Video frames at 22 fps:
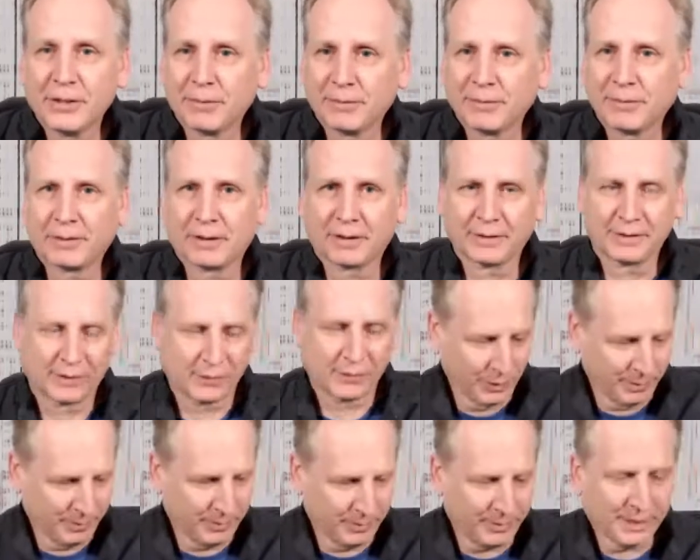I'm
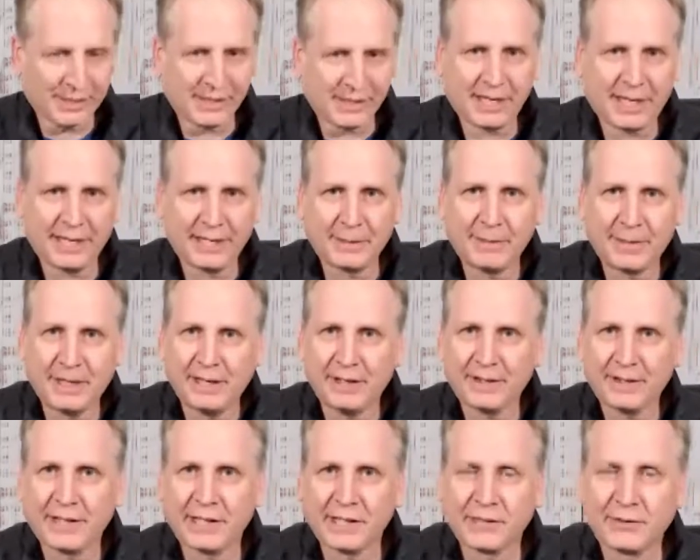super excited about
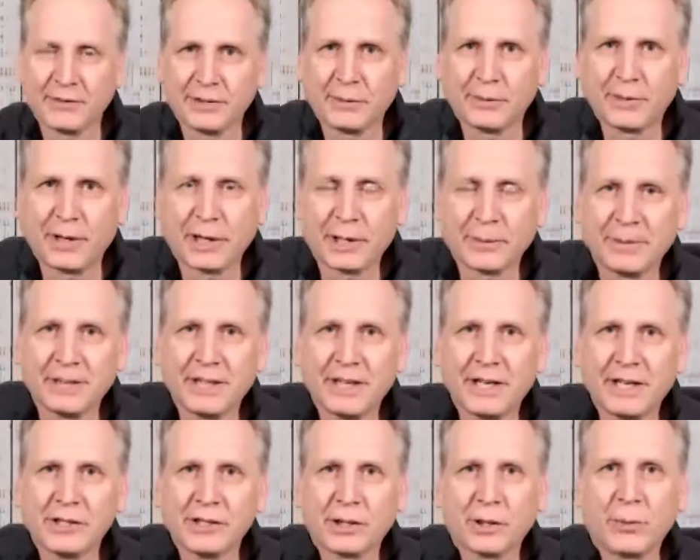it. Thanks for the
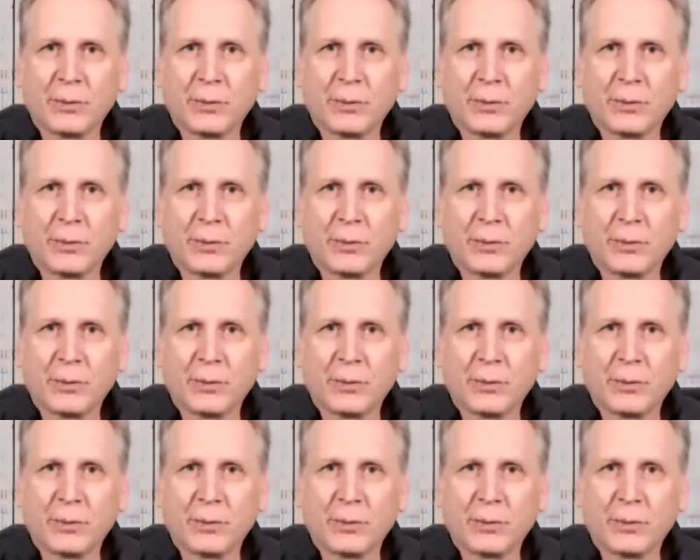recommendation.